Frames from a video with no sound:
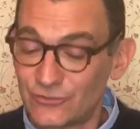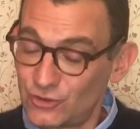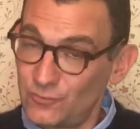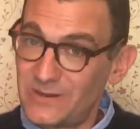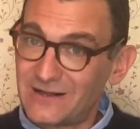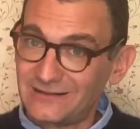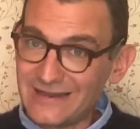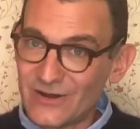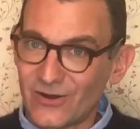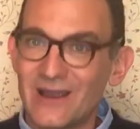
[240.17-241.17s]
Now, to be
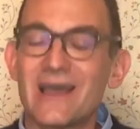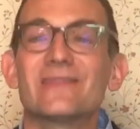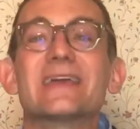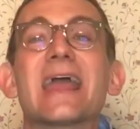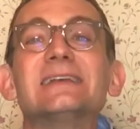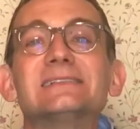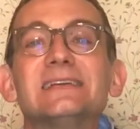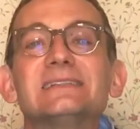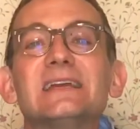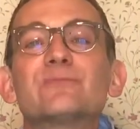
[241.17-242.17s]
clear, the A
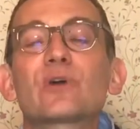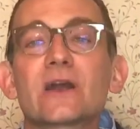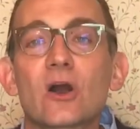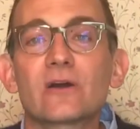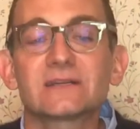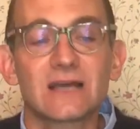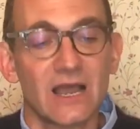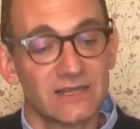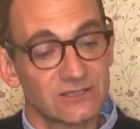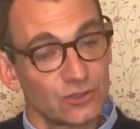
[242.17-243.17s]
C T
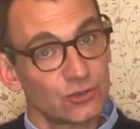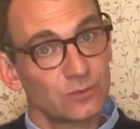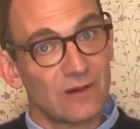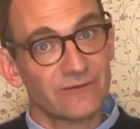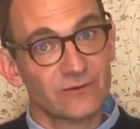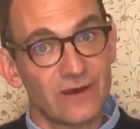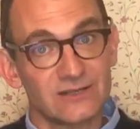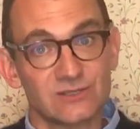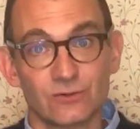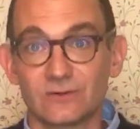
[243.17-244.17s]
prioritized twelfth
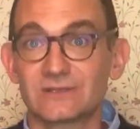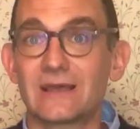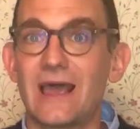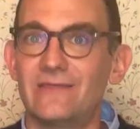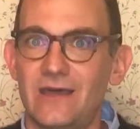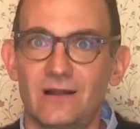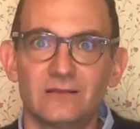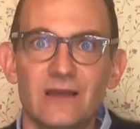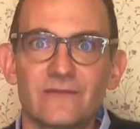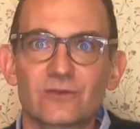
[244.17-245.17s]
grade students and then
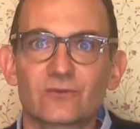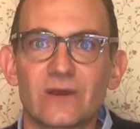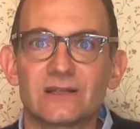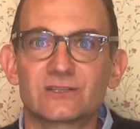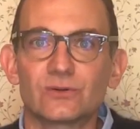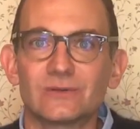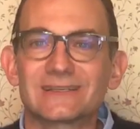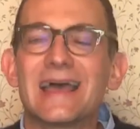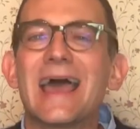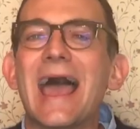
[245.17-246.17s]
eleventh grade
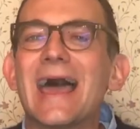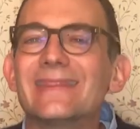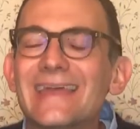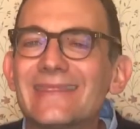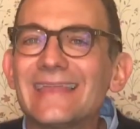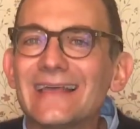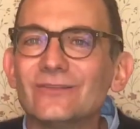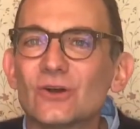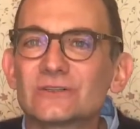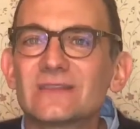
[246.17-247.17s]
students, and then they
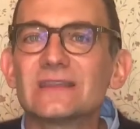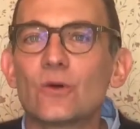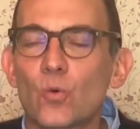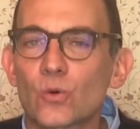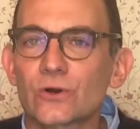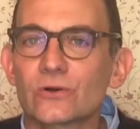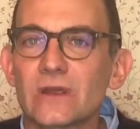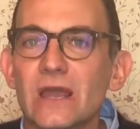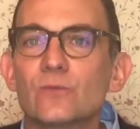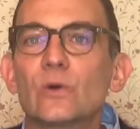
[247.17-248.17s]
looked at the
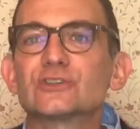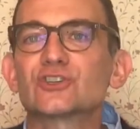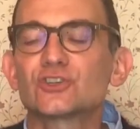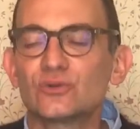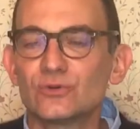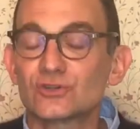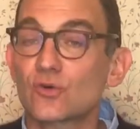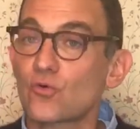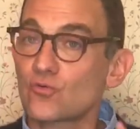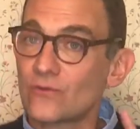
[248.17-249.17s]
order in which students
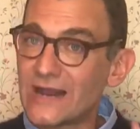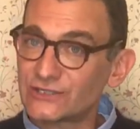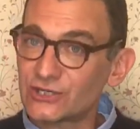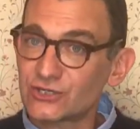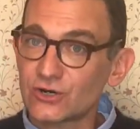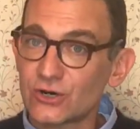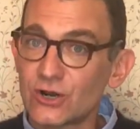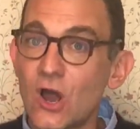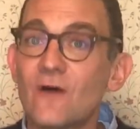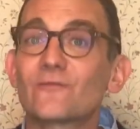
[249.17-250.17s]

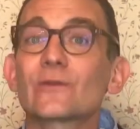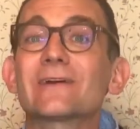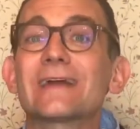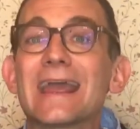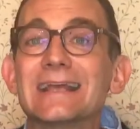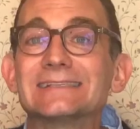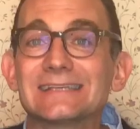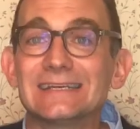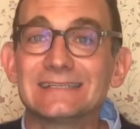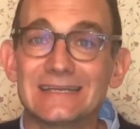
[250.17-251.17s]
registered for their A
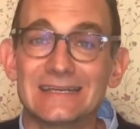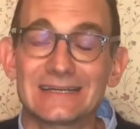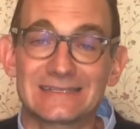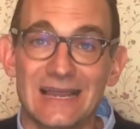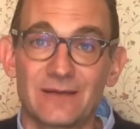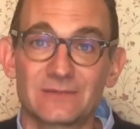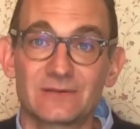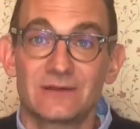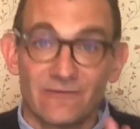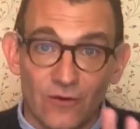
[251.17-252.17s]
C T exams.
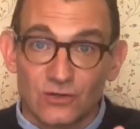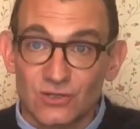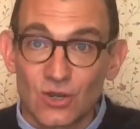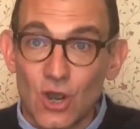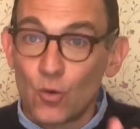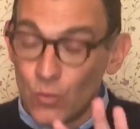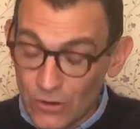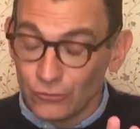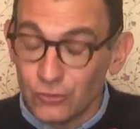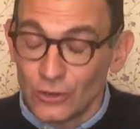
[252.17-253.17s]
Now, folks, we're
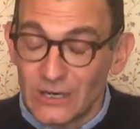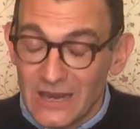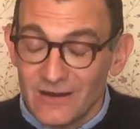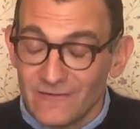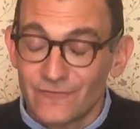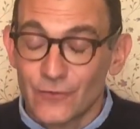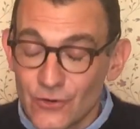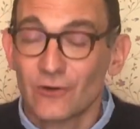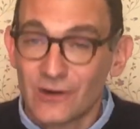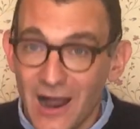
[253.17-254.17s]
looking for
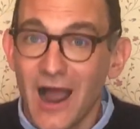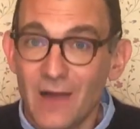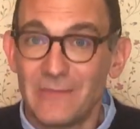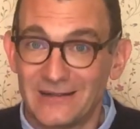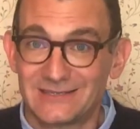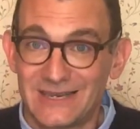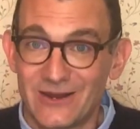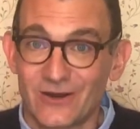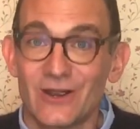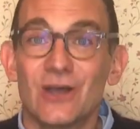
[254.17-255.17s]
your comments
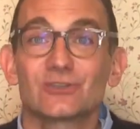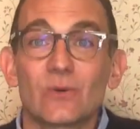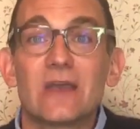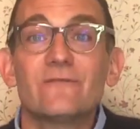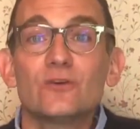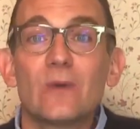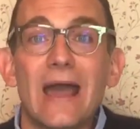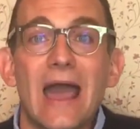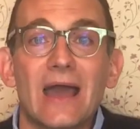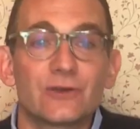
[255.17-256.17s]
here. So if you
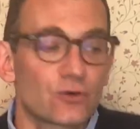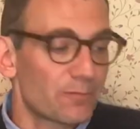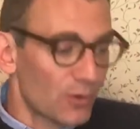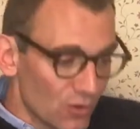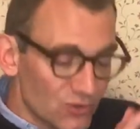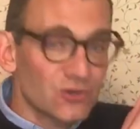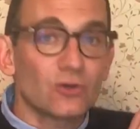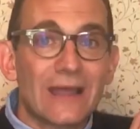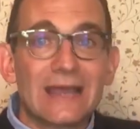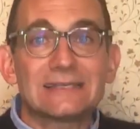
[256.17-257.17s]
had your
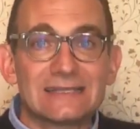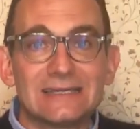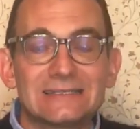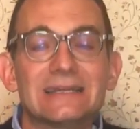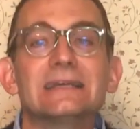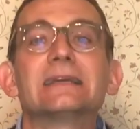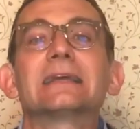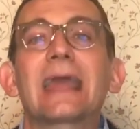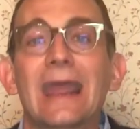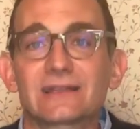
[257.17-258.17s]
personal A C T
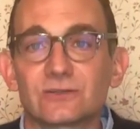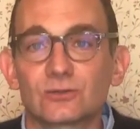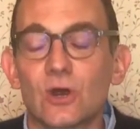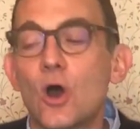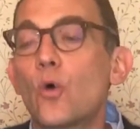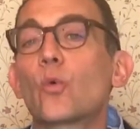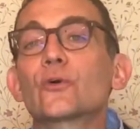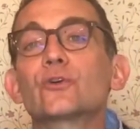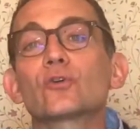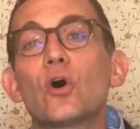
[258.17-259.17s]
canceled or
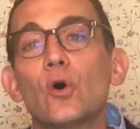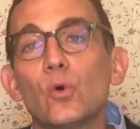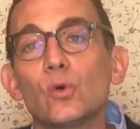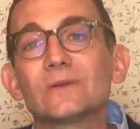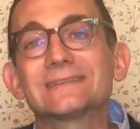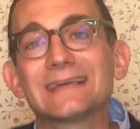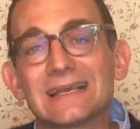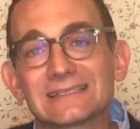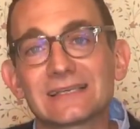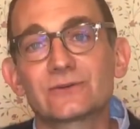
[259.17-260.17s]
your whole
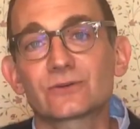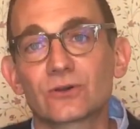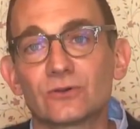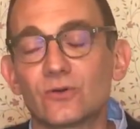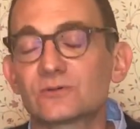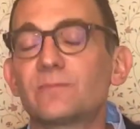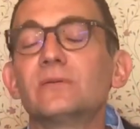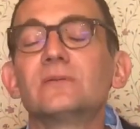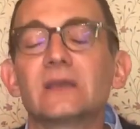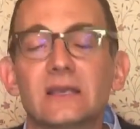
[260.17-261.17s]
test center closed,
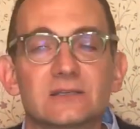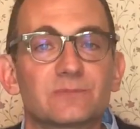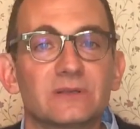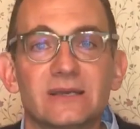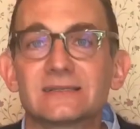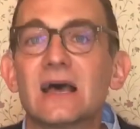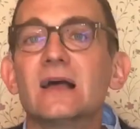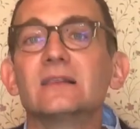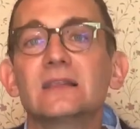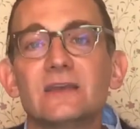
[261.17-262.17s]
please, please
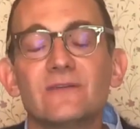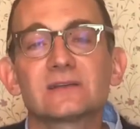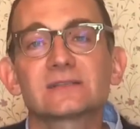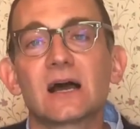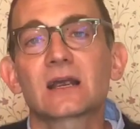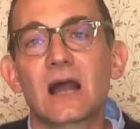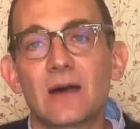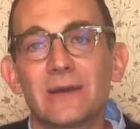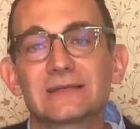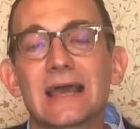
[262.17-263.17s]
leave us a
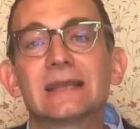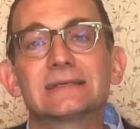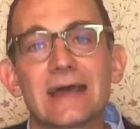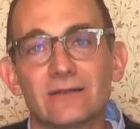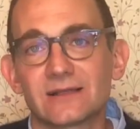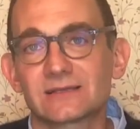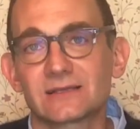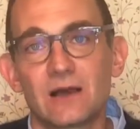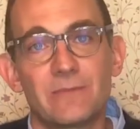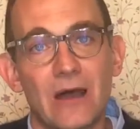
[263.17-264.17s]
comment and tell
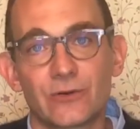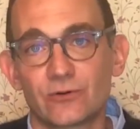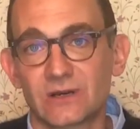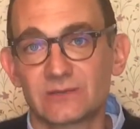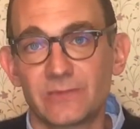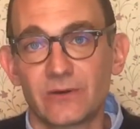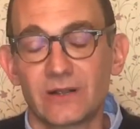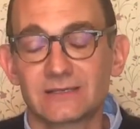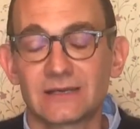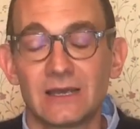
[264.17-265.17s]
us about your
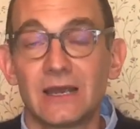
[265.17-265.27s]
experience.